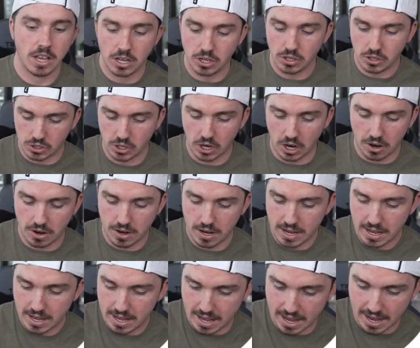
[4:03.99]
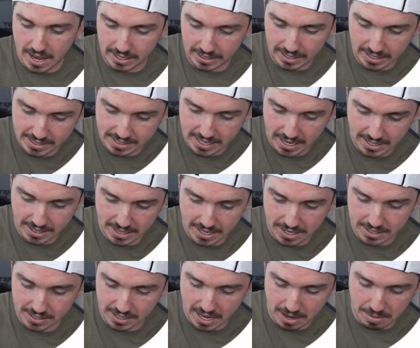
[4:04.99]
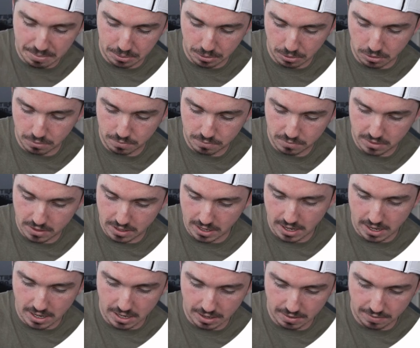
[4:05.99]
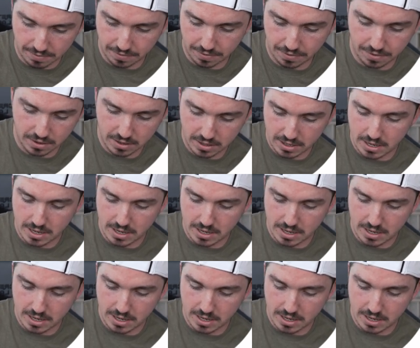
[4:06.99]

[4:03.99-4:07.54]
So let's take the example of